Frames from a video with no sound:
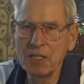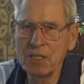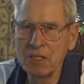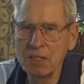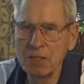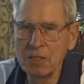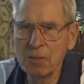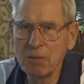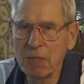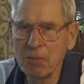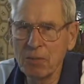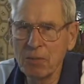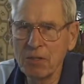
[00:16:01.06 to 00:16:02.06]
in the
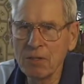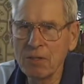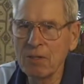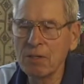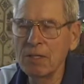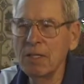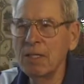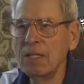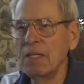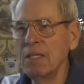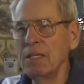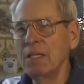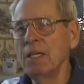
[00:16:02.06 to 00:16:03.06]
newspaper, you know.
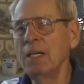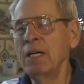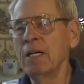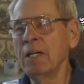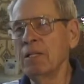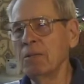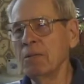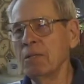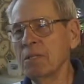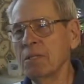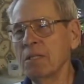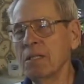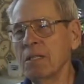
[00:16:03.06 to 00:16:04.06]
And it
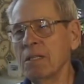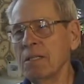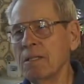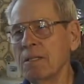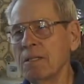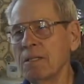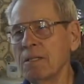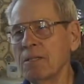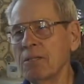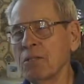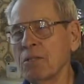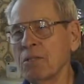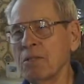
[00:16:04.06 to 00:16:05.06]
was,
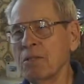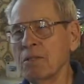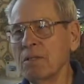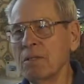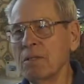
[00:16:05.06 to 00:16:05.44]
so